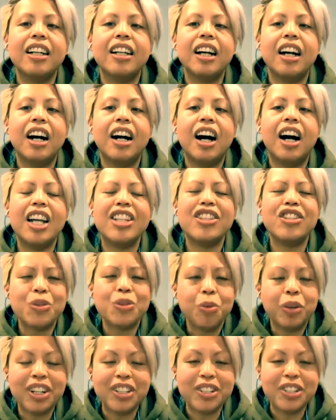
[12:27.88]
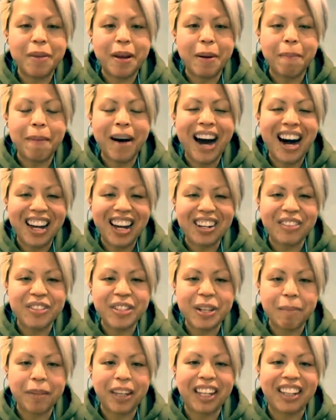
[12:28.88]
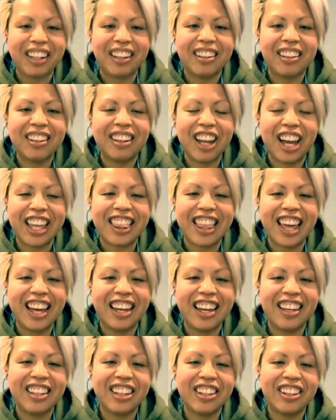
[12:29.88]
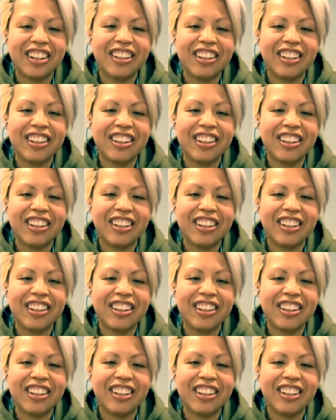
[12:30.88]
I just wanted to be a part of something like that, you know.